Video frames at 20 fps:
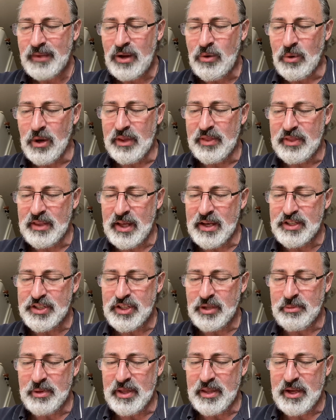What then
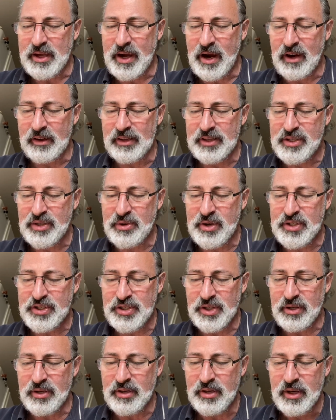shall be the careless
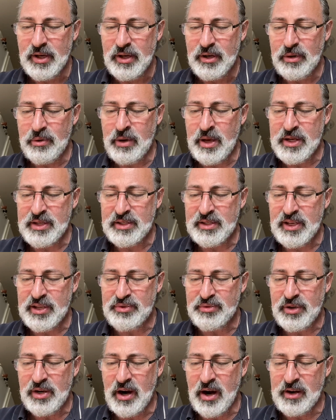Christian who has
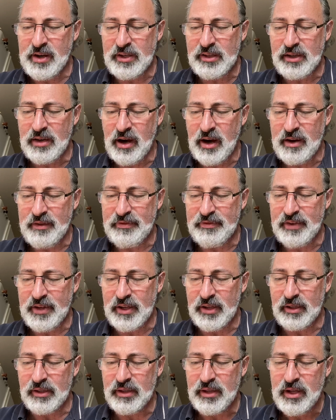disregarded God
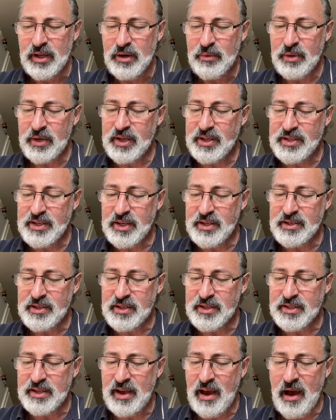feel when he sees the
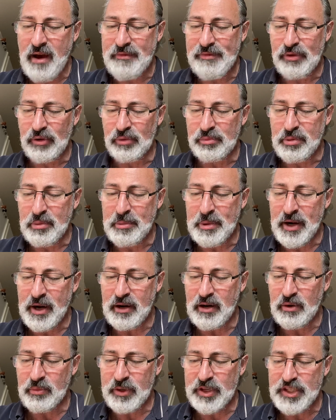scaffold
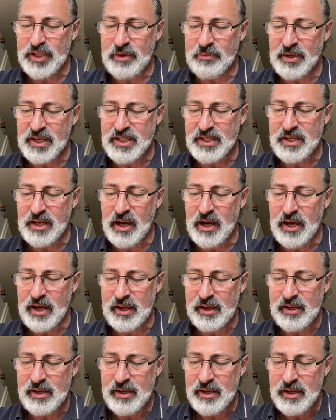prepared on which he must
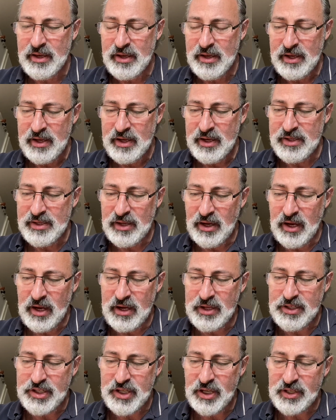die? His
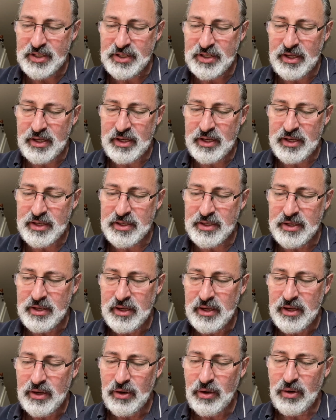eyes shall see his
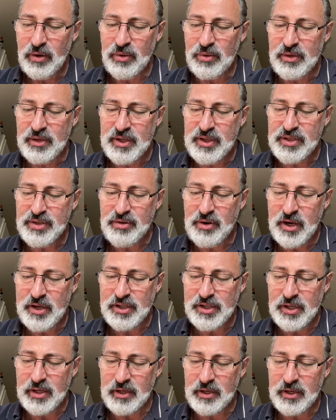own
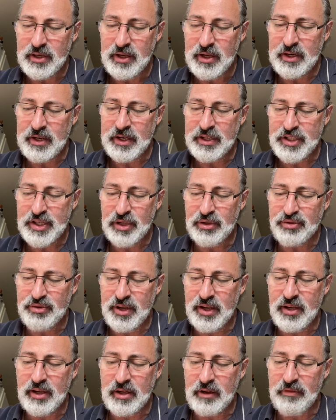destruction, and he shall
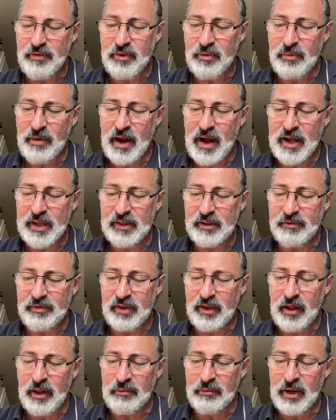drink of the wrath of
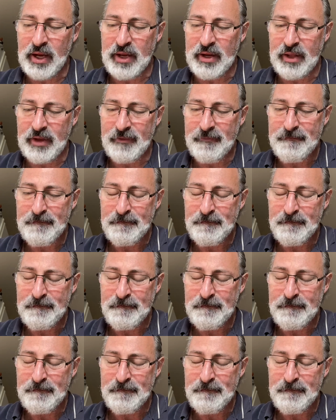the Almighty.